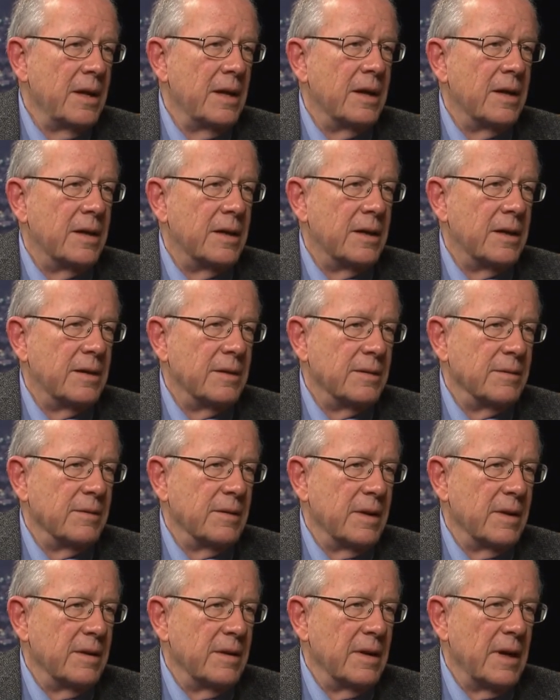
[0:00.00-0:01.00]

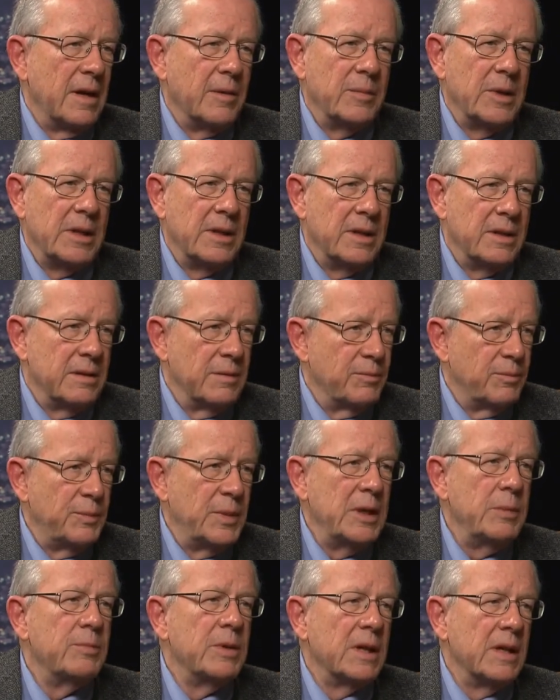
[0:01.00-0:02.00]
I mean,
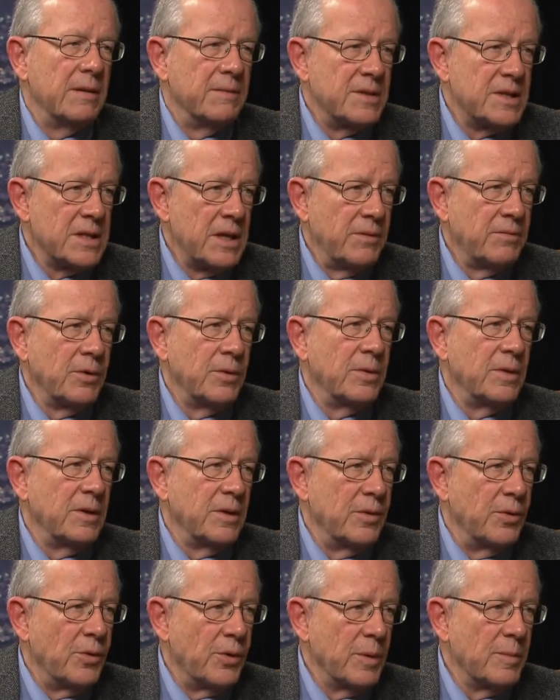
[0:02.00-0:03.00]
people have suffered
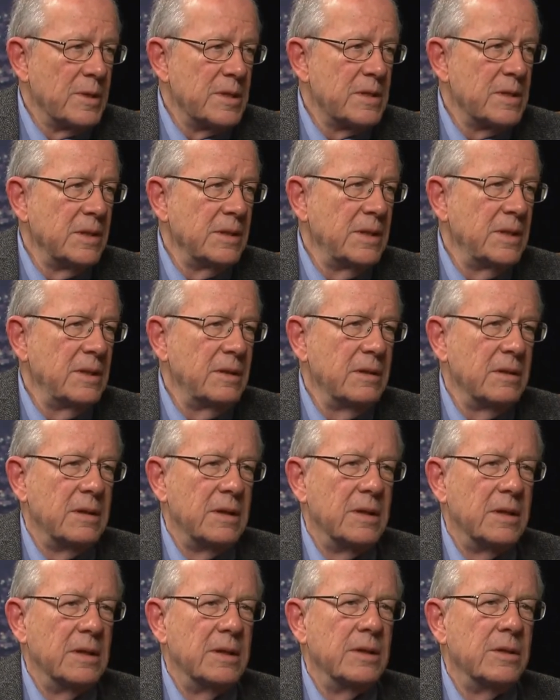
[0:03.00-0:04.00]
enormously
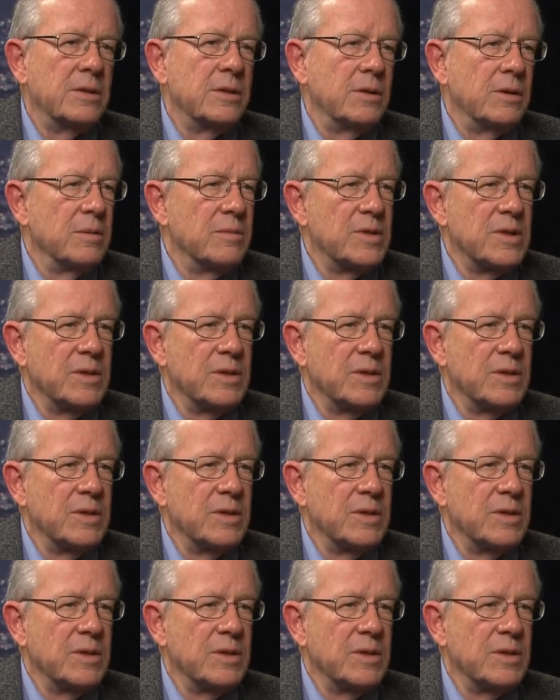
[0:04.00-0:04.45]
in terms